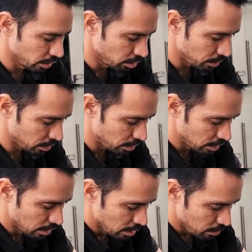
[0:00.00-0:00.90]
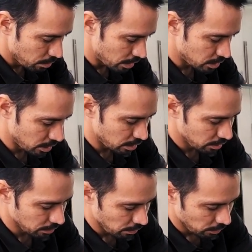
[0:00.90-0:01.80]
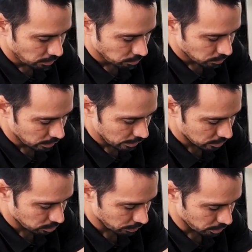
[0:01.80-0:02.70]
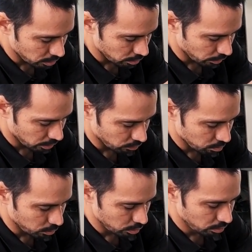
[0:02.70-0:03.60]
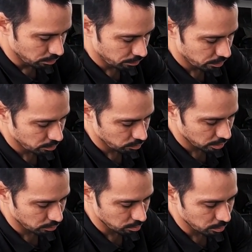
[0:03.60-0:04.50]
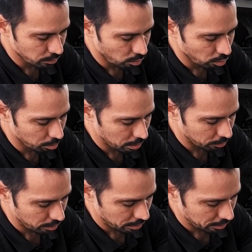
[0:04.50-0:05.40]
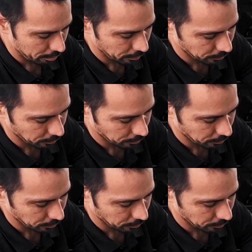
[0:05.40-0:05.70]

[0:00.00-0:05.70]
a little bit messy. But that's what we're going to do. We're going to remove the oil pump right now.